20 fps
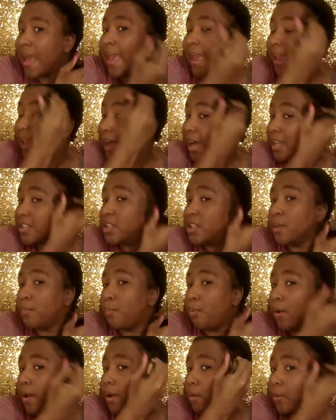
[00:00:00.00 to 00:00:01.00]
It got to the
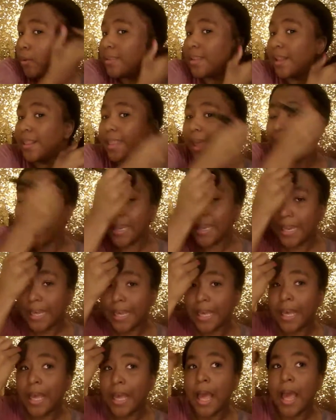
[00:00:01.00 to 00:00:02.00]
point where the
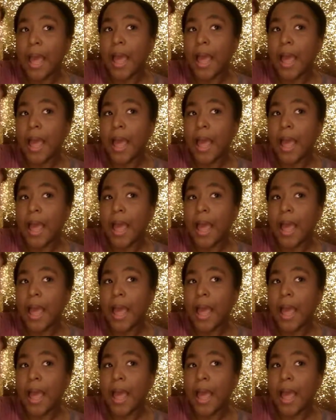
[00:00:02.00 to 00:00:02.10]
lady